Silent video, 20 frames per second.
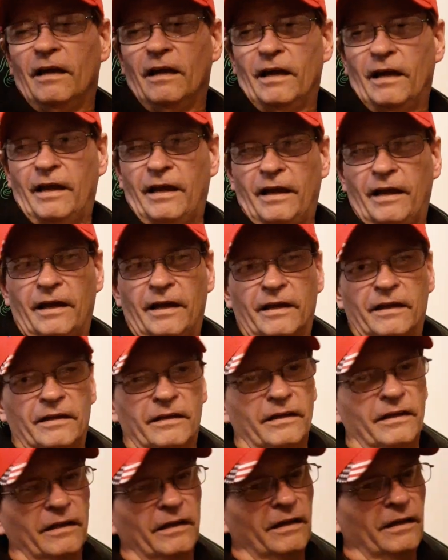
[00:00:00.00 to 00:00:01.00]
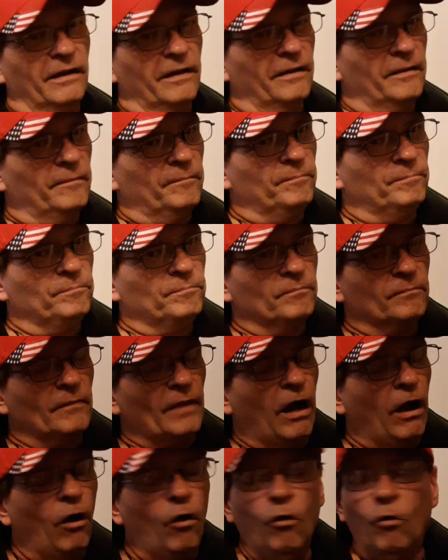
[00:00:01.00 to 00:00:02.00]
And
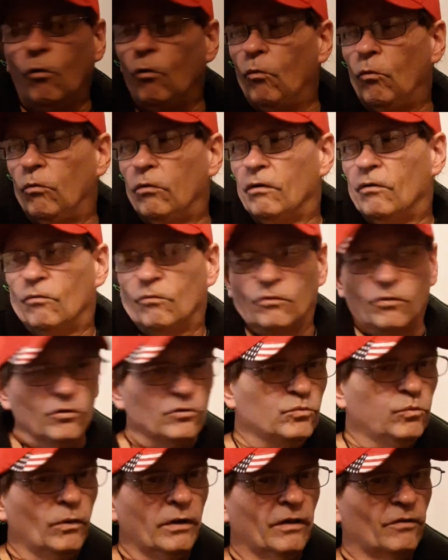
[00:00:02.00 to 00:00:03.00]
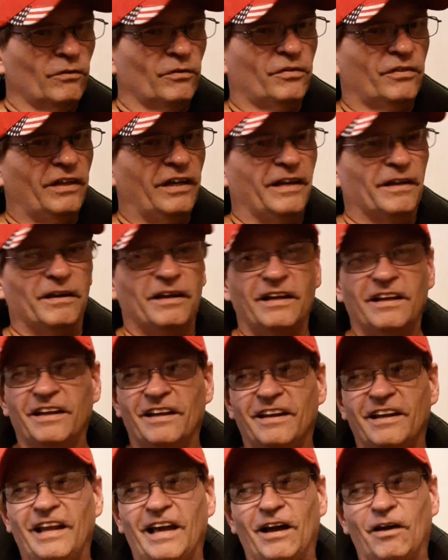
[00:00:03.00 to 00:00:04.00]
there's one other thing.
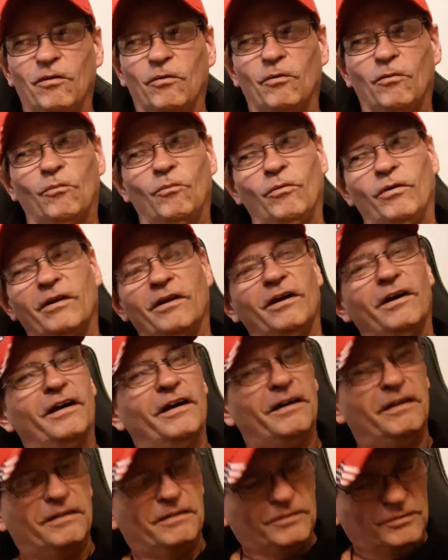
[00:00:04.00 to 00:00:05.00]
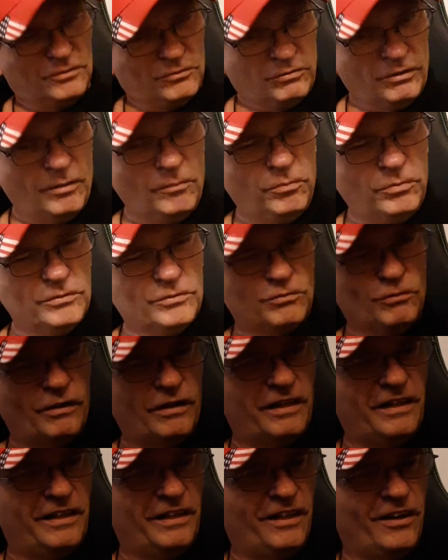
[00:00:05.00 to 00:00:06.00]
Now, when Trump was
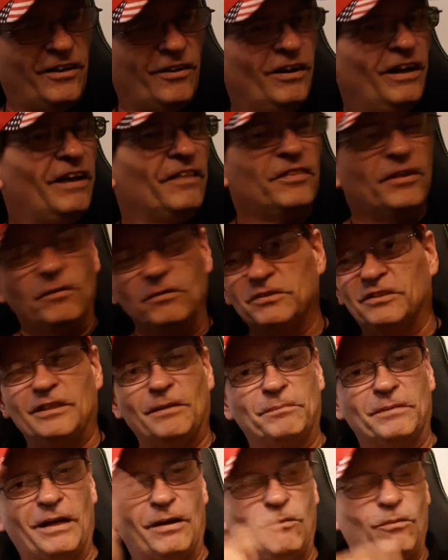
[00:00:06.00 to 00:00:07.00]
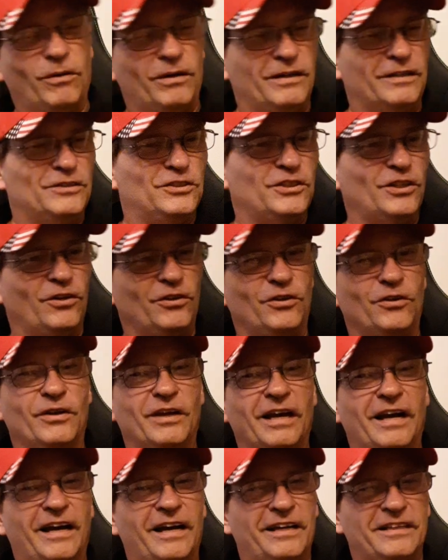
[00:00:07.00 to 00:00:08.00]
running here, there was something I wanted to show you
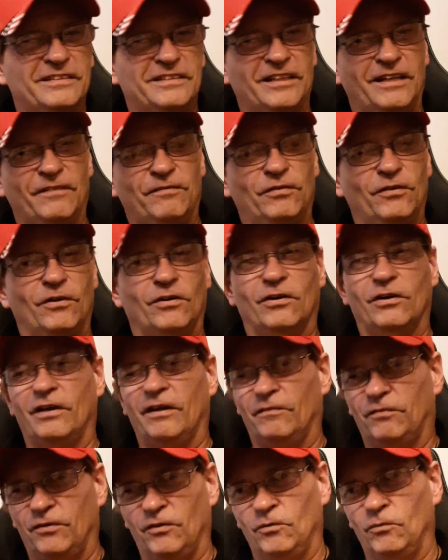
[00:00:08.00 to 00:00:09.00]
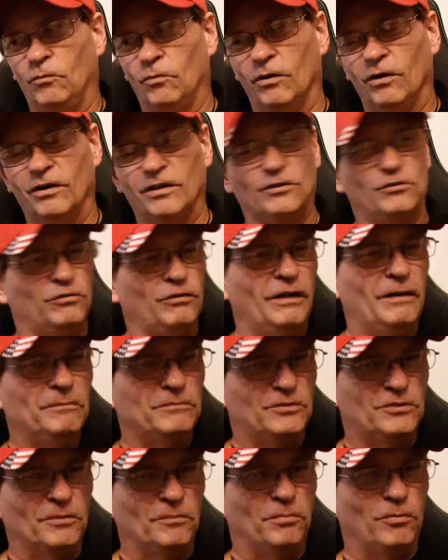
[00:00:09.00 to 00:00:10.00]
guys. And if you were a Trump
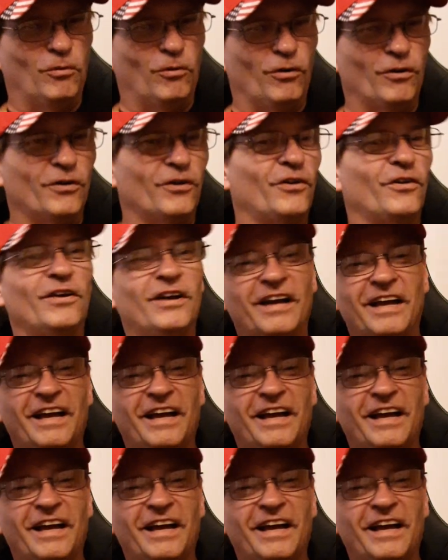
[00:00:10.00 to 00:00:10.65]
supporter,